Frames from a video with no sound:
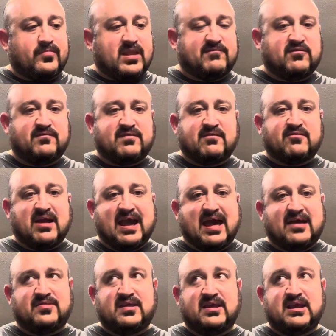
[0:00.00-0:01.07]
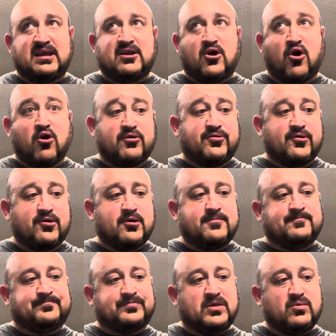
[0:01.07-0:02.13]
If you've ever had the
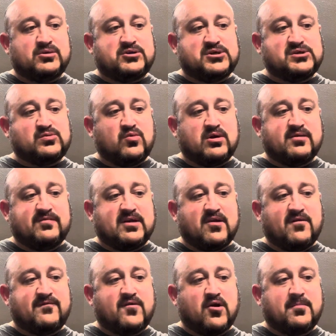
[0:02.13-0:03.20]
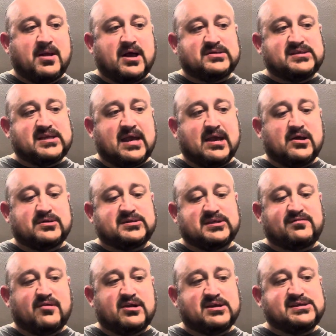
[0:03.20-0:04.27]
Arthur, which is one of their farmhouse ales,
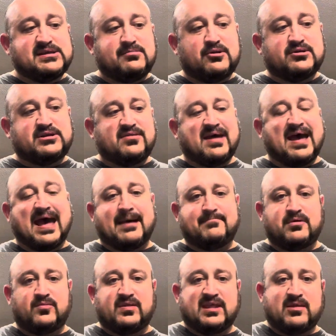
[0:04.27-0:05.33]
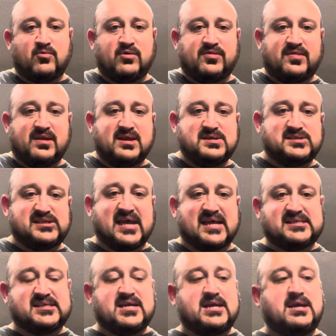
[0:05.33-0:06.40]
it's very similar to that, but the, with the
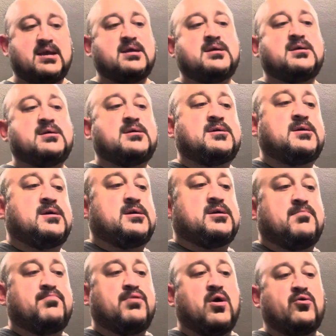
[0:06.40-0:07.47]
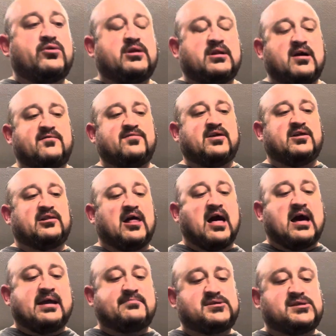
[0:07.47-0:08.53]
zesty component of the
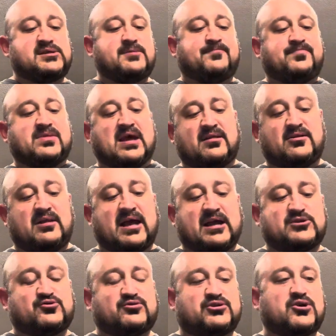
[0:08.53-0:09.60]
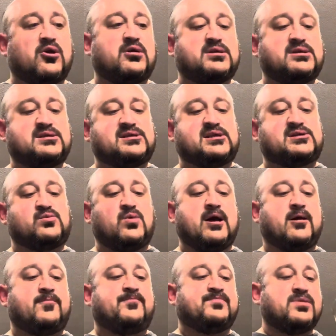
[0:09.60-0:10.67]
limes, that little extra tartness as
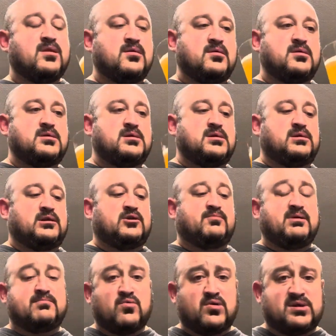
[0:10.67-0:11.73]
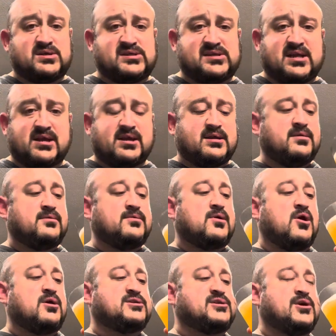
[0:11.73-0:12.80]
well, a little bit more acidic
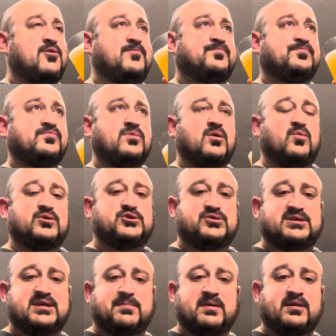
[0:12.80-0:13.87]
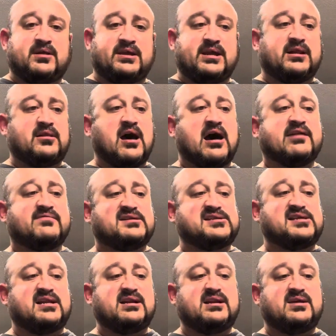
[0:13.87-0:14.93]
also, which you typically get a lot of
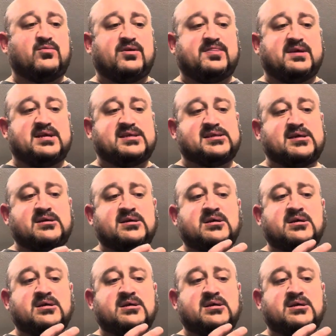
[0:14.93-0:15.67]
acidity with these